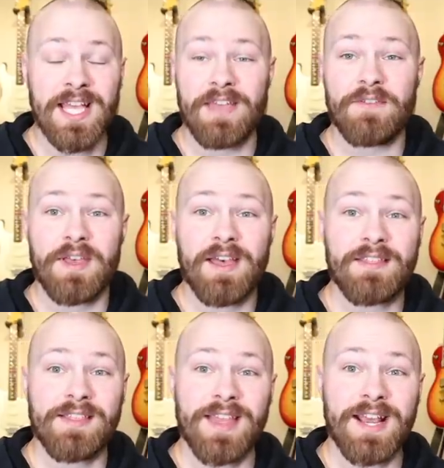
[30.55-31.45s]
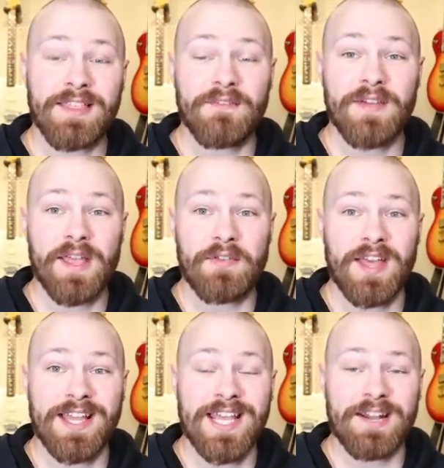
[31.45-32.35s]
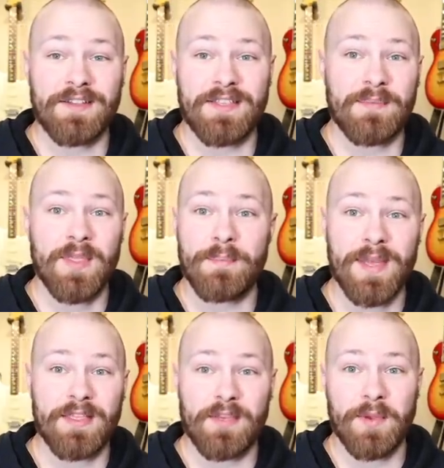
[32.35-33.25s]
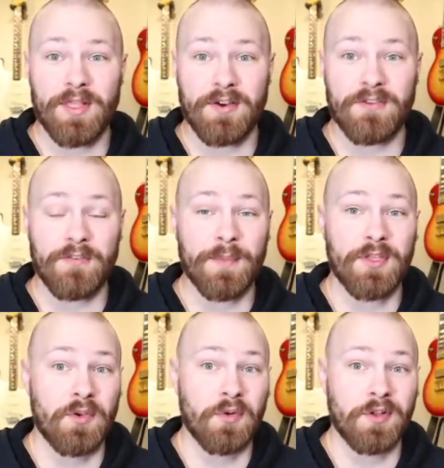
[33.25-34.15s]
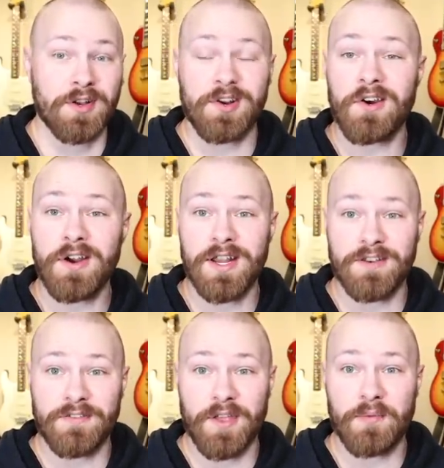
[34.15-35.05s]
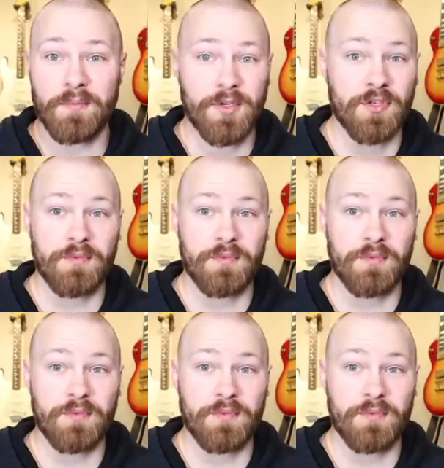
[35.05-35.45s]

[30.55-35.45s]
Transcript: If you guys liked the videos I did on some of the bits that we learned from the Total Guitar interview, which